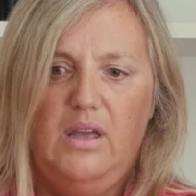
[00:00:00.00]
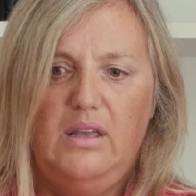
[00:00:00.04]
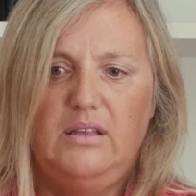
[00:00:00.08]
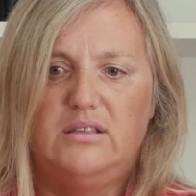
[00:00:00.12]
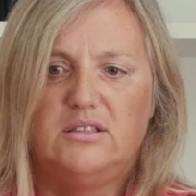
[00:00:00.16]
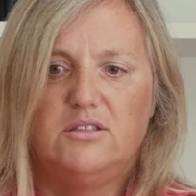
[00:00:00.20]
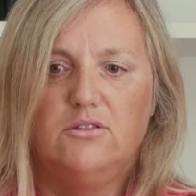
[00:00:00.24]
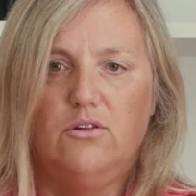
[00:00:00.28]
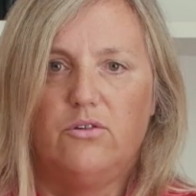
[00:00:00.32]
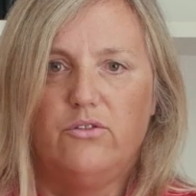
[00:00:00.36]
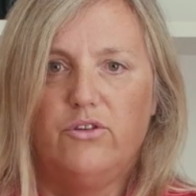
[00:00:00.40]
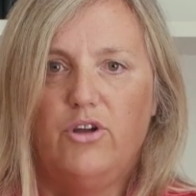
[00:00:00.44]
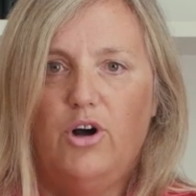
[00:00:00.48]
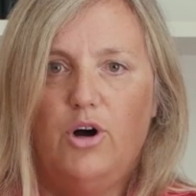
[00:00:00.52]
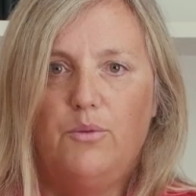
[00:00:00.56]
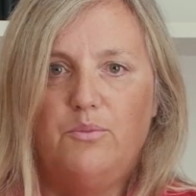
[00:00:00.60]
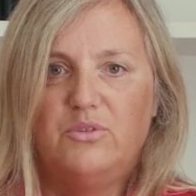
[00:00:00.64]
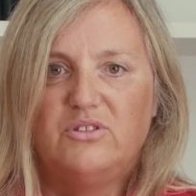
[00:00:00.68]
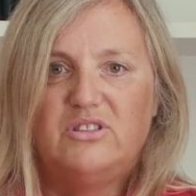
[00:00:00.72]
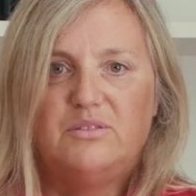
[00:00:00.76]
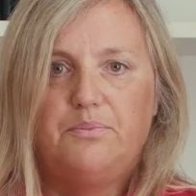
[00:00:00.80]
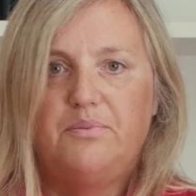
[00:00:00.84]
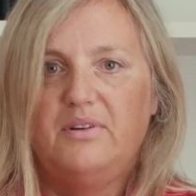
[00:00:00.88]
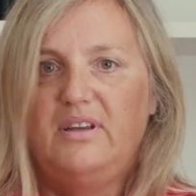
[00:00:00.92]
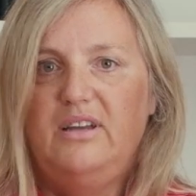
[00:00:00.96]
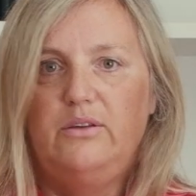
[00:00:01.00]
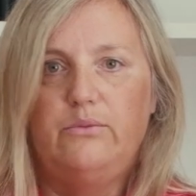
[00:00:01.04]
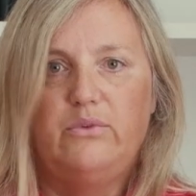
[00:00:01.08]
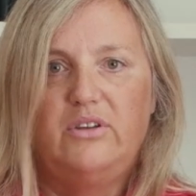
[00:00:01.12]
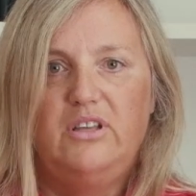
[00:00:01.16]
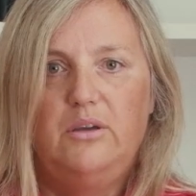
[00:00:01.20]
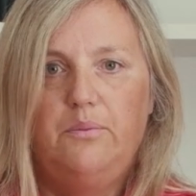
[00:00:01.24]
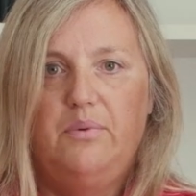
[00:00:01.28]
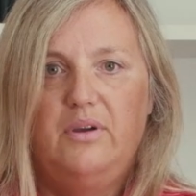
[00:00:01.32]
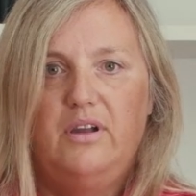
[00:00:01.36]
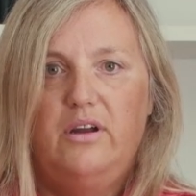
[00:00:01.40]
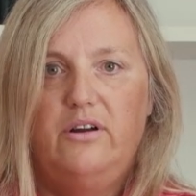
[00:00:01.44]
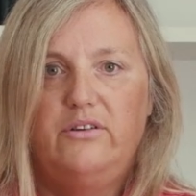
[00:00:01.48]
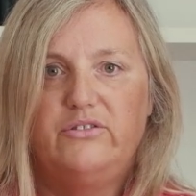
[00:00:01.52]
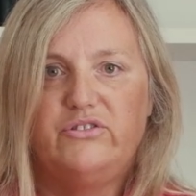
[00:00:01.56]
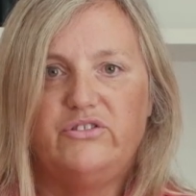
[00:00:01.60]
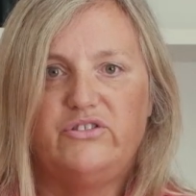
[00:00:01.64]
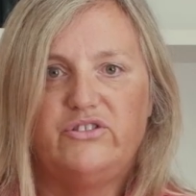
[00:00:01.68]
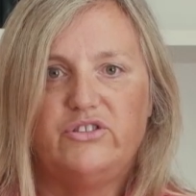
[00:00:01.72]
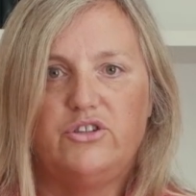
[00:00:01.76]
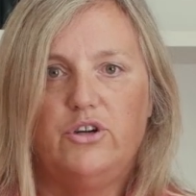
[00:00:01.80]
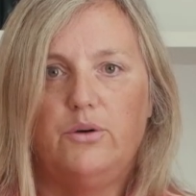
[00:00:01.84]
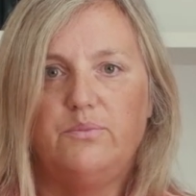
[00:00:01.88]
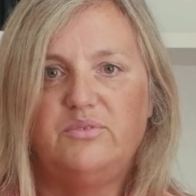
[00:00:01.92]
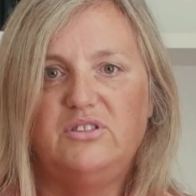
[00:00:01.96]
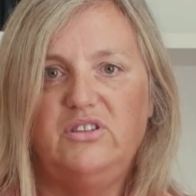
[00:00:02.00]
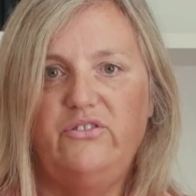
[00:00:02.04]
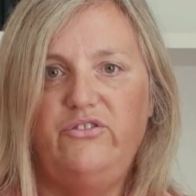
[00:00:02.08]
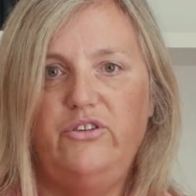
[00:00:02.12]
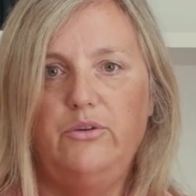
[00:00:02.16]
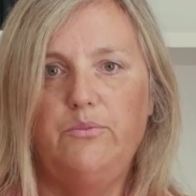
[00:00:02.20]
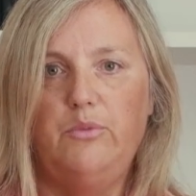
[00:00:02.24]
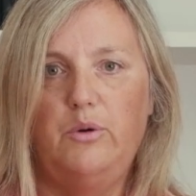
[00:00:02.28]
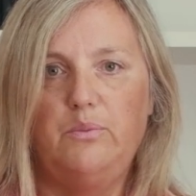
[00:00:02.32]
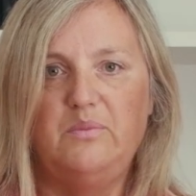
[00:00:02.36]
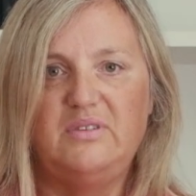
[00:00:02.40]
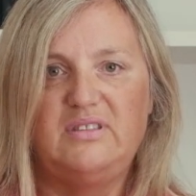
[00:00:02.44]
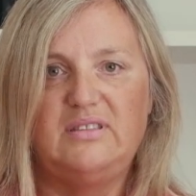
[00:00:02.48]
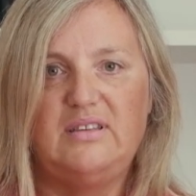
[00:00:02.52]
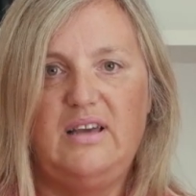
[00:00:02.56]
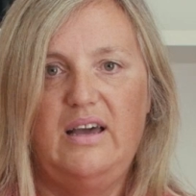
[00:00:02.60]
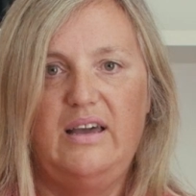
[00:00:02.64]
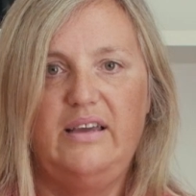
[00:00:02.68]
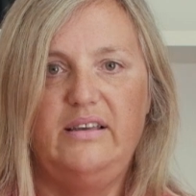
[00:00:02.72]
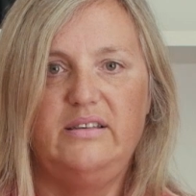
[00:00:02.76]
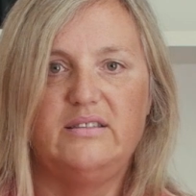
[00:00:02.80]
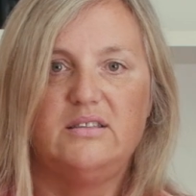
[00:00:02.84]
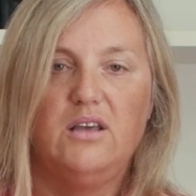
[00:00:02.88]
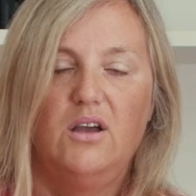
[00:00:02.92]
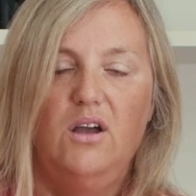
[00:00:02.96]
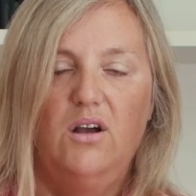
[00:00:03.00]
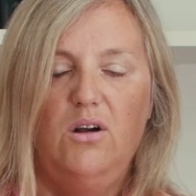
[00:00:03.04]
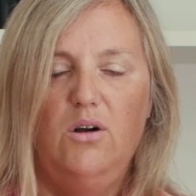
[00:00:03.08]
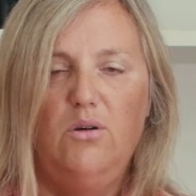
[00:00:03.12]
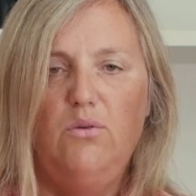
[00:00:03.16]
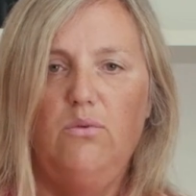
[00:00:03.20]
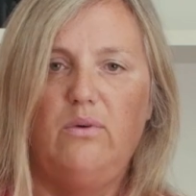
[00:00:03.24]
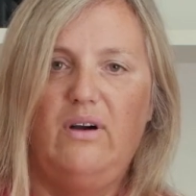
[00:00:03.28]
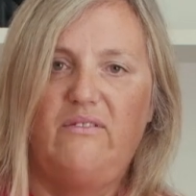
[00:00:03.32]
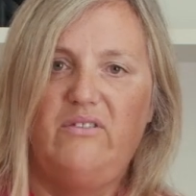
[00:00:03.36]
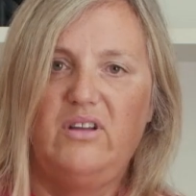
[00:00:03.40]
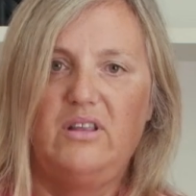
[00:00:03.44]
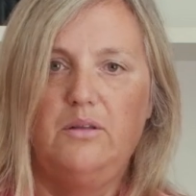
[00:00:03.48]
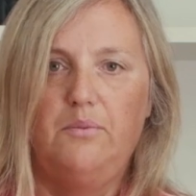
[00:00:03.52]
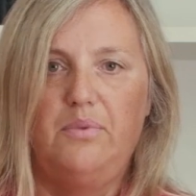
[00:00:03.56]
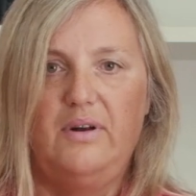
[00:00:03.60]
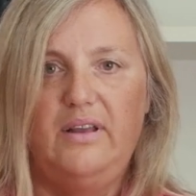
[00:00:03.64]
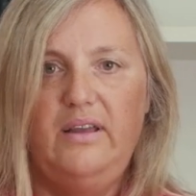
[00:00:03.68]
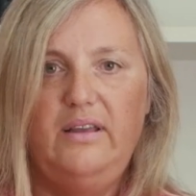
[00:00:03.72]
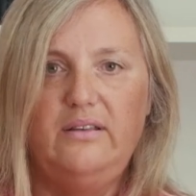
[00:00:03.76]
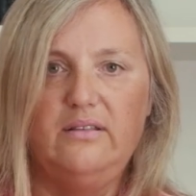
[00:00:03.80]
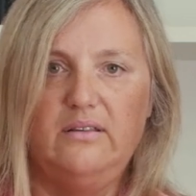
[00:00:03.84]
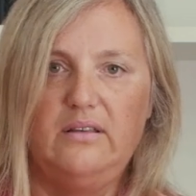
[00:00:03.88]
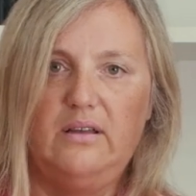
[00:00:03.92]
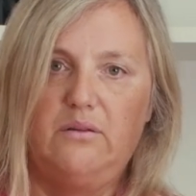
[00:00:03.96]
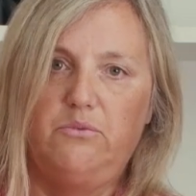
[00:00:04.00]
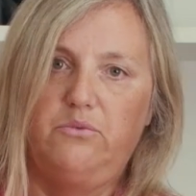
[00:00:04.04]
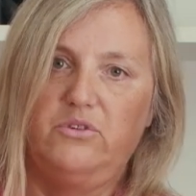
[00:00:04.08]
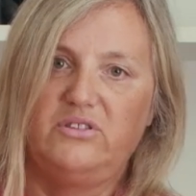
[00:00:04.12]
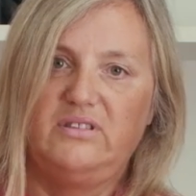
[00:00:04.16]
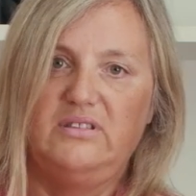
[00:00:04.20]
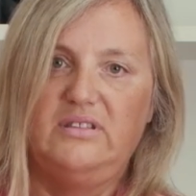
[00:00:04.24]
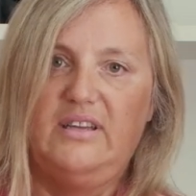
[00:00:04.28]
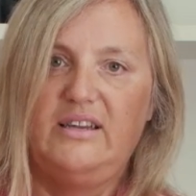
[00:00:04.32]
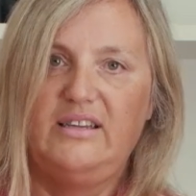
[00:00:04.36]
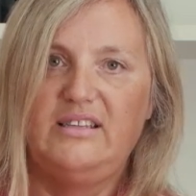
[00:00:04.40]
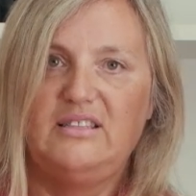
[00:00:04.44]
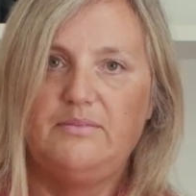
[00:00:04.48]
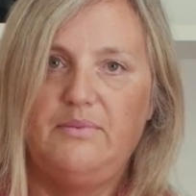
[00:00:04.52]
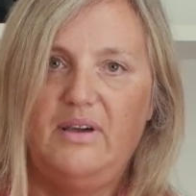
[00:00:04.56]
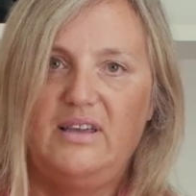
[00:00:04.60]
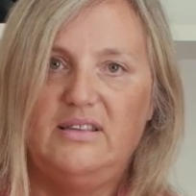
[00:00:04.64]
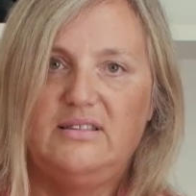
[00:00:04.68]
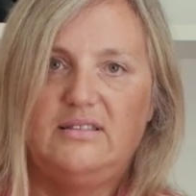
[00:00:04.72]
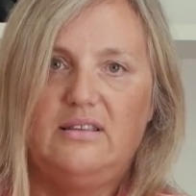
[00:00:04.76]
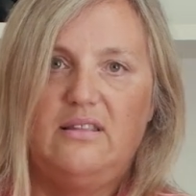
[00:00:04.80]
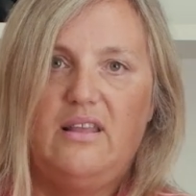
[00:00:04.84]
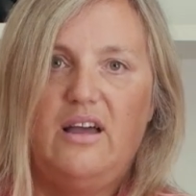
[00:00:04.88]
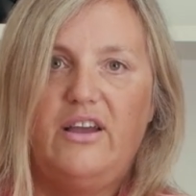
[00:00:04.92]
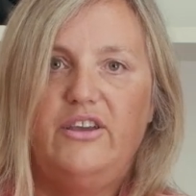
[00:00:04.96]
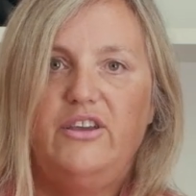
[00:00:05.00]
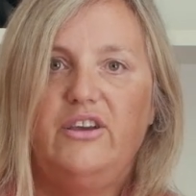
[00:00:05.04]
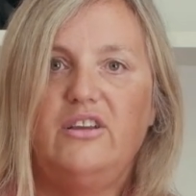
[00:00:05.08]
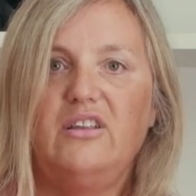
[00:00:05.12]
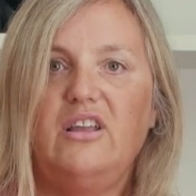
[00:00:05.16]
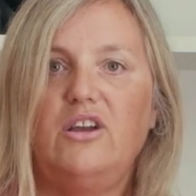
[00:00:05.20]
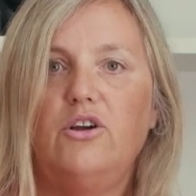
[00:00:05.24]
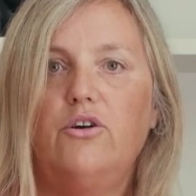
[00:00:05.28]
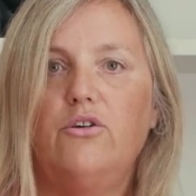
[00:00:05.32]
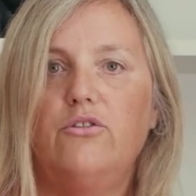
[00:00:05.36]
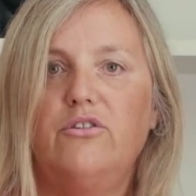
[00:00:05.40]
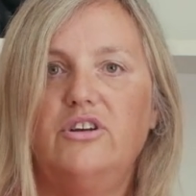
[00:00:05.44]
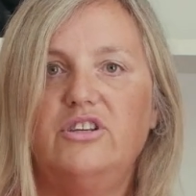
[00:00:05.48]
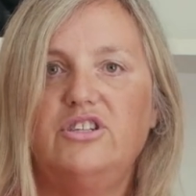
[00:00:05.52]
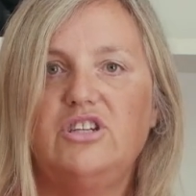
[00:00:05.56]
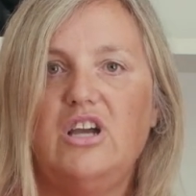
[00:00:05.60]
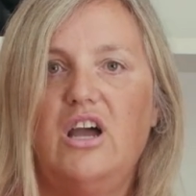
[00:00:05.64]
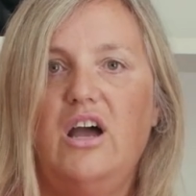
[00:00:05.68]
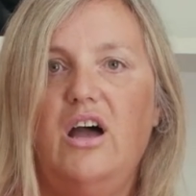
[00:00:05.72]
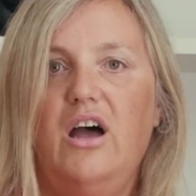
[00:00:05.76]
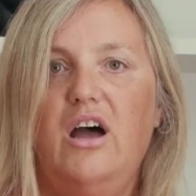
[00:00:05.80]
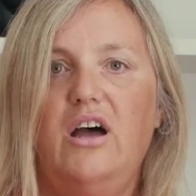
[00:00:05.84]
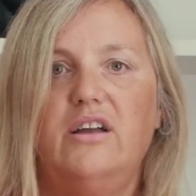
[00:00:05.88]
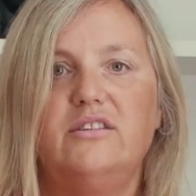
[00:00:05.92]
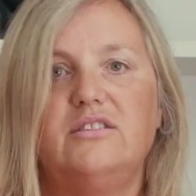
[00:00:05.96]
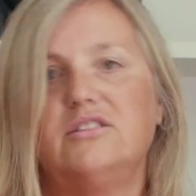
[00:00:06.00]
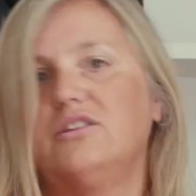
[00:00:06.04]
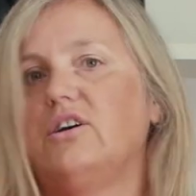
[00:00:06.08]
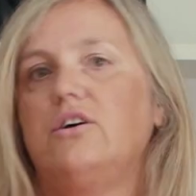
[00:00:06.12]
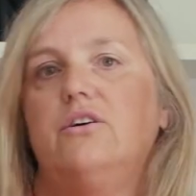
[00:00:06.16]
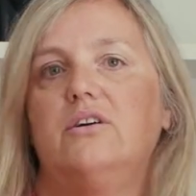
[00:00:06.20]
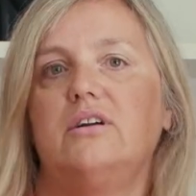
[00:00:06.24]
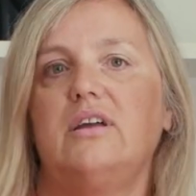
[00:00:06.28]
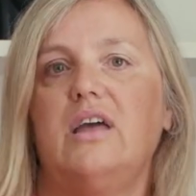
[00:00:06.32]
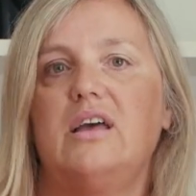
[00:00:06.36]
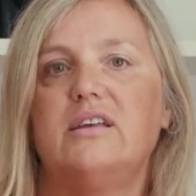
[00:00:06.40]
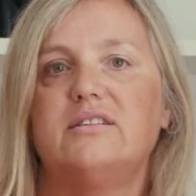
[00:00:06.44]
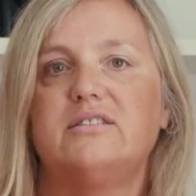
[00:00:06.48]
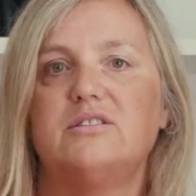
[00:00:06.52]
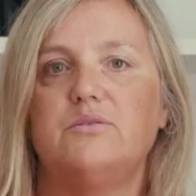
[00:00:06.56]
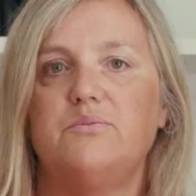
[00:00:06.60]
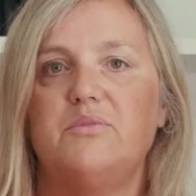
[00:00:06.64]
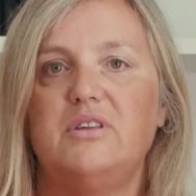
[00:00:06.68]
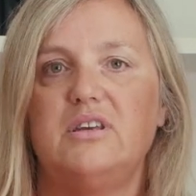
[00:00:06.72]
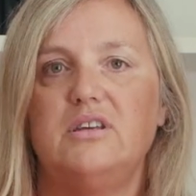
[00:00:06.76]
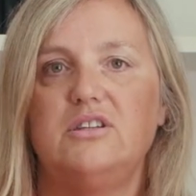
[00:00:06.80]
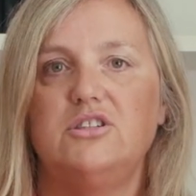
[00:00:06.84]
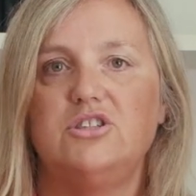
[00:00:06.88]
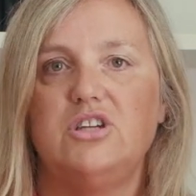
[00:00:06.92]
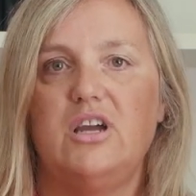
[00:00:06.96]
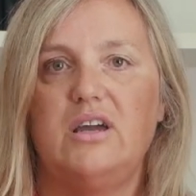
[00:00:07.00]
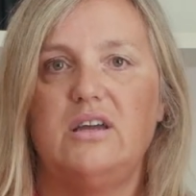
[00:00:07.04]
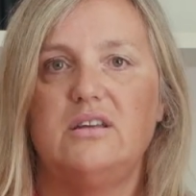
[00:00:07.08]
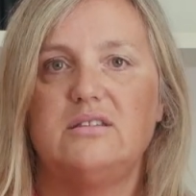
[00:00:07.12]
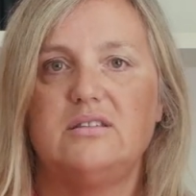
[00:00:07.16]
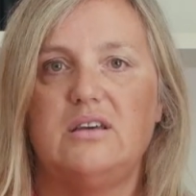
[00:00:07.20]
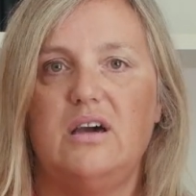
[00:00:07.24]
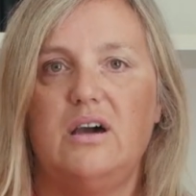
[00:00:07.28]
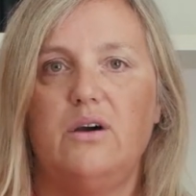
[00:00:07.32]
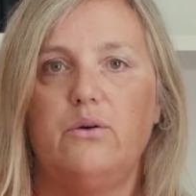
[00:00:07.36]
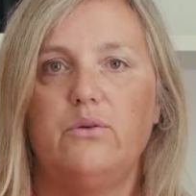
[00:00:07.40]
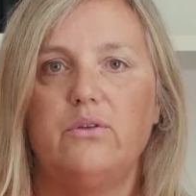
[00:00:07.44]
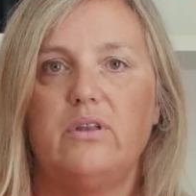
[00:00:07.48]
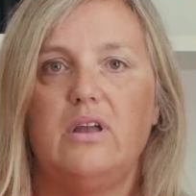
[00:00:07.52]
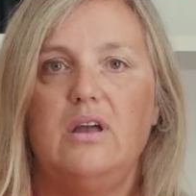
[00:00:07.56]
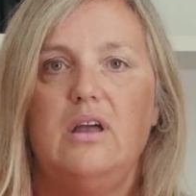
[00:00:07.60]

it's not normal to bleed when your periods have stopped, if your mum says, oh, I've had a bleed and I wasn't expecting that, you can encourage her to go and get something checked out.